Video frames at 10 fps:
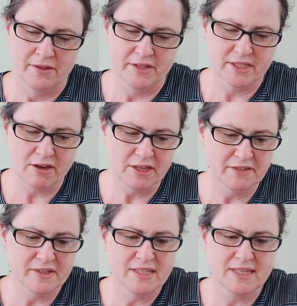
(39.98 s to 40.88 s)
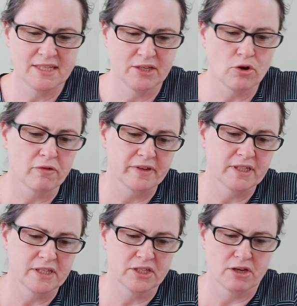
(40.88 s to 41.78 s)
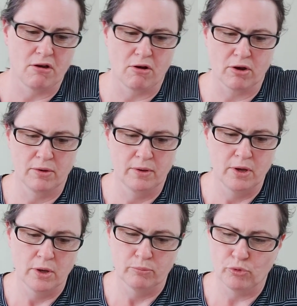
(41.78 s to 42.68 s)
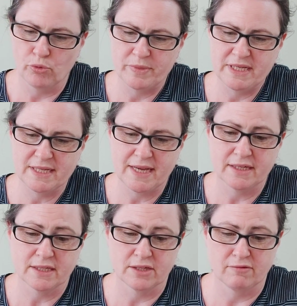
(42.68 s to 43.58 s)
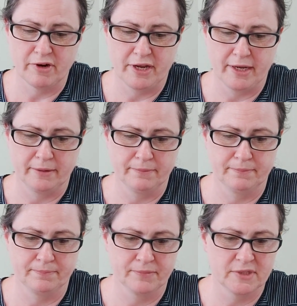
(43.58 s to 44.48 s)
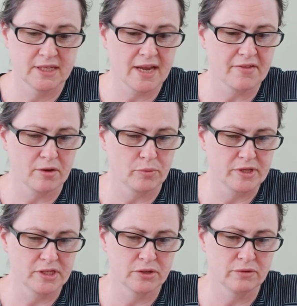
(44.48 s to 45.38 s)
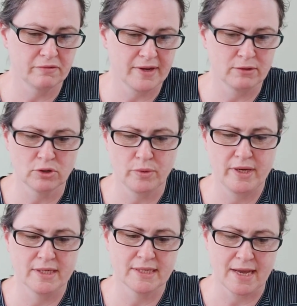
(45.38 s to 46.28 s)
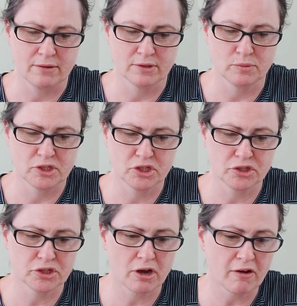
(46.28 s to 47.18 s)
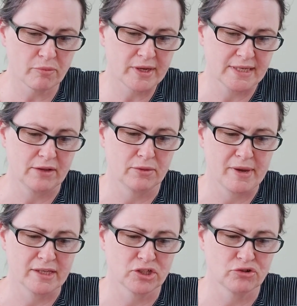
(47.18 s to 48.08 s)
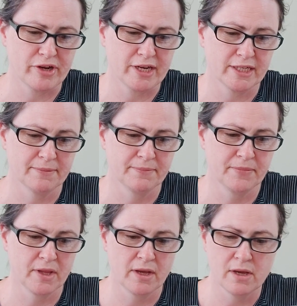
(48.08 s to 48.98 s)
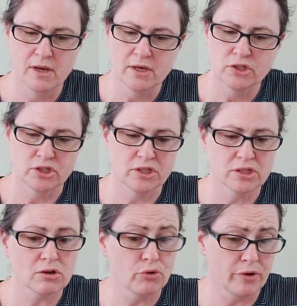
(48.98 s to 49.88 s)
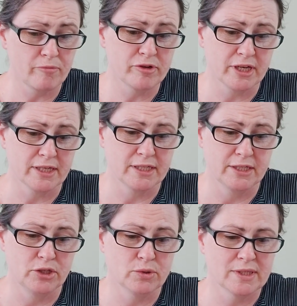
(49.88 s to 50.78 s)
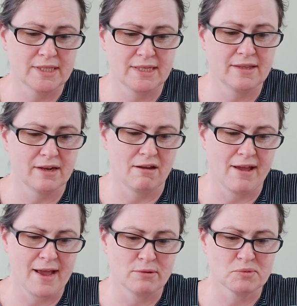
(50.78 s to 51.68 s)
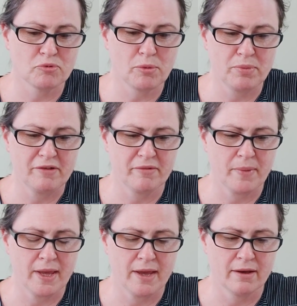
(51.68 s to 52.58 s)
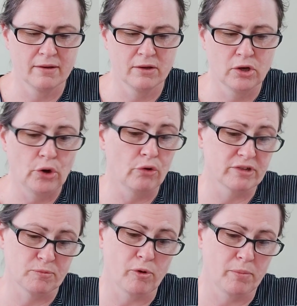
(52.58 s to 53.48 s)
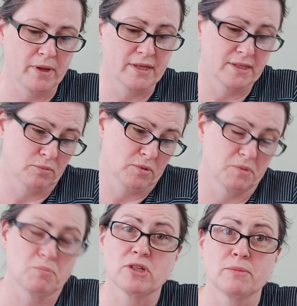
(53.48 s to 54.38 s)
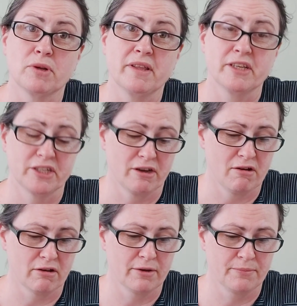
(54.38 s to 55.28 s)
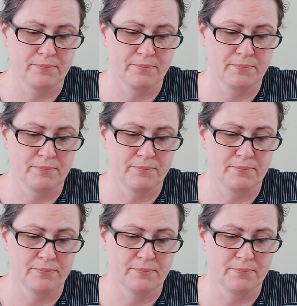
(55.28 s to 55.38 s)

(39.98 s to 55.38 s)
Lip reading: The sight of us setting off into the dark brought Mrs. Henderson running. Together we soon found Queenie's house, which stood halfway down the main street. Just as Gloria predicted, you could see the lighthouse properly from here, or as properly as it was possible in the dark.